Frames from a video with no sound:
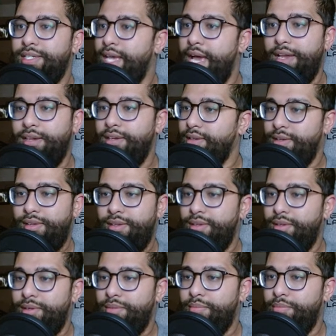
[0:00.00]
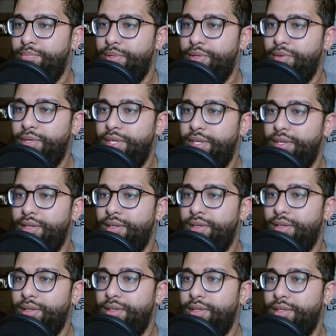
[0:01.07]
Dead. Beauty.
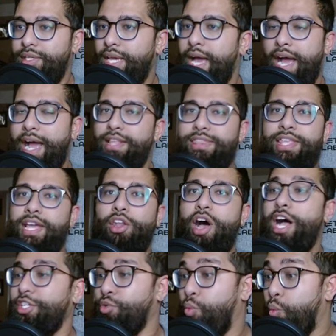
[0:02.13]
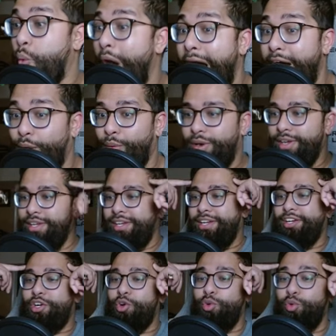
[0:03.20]
Yeah, and they lost. Wow.
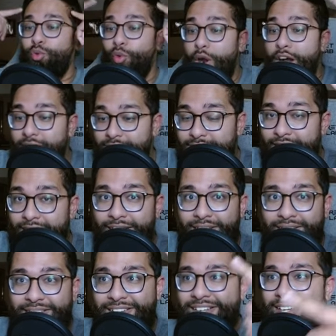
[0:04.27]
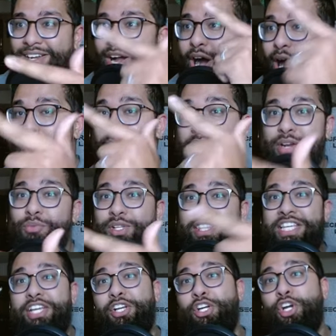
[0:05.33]
Crocodile coming in with
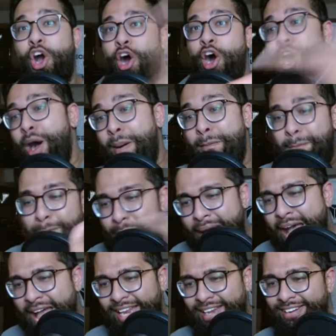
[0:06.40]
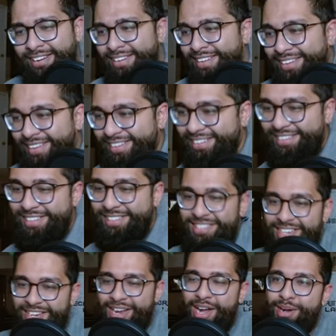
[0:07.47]
the combat
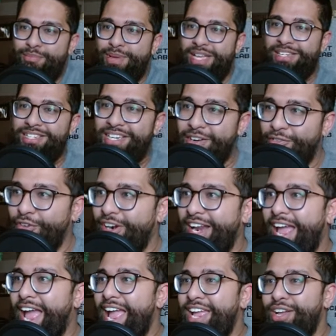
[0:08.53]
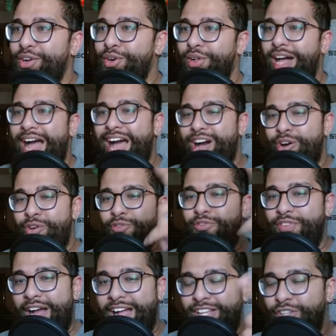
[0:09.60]
to come in, different angle,
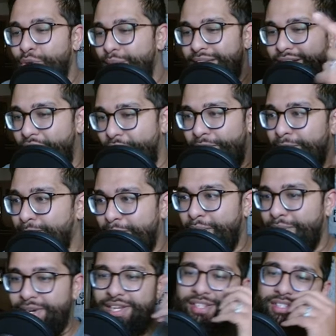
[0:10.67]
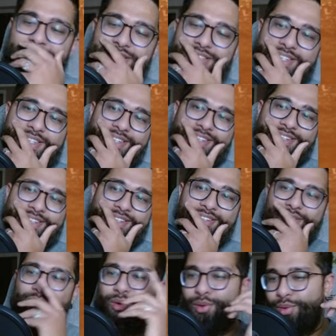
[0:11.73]
outvaluing our opponents.
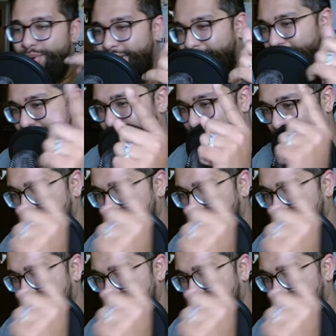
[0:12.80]
Okay.